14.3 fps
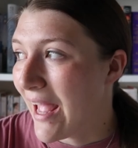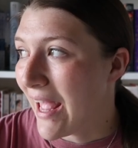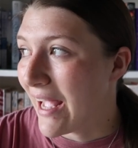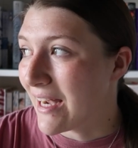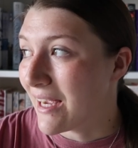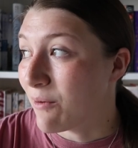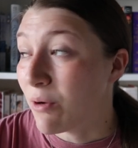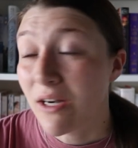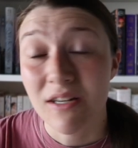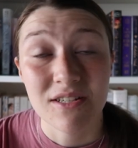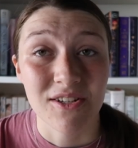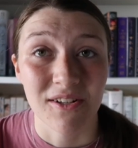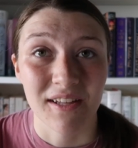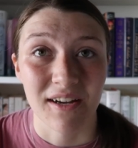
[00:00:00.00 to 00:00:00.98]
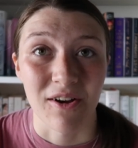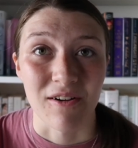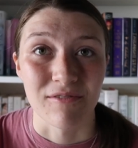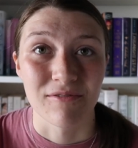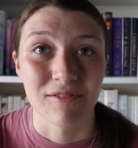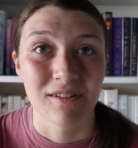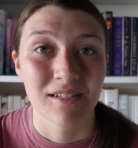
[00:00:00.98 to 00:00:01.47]
And I wanted to start that
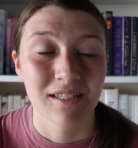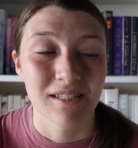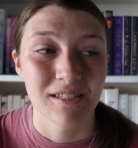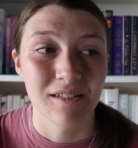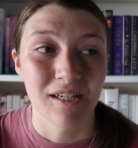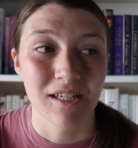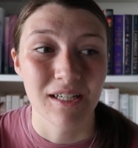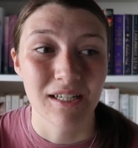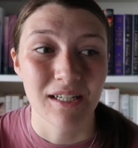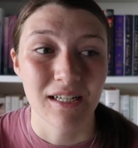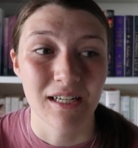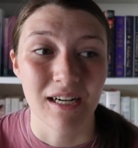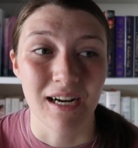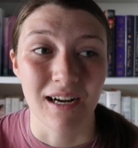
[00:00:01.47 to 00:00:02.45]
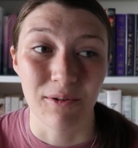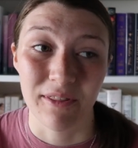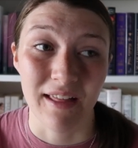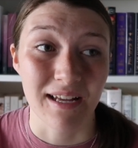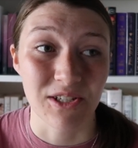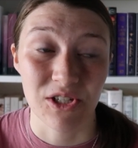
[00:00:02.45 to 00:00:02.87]
off with that,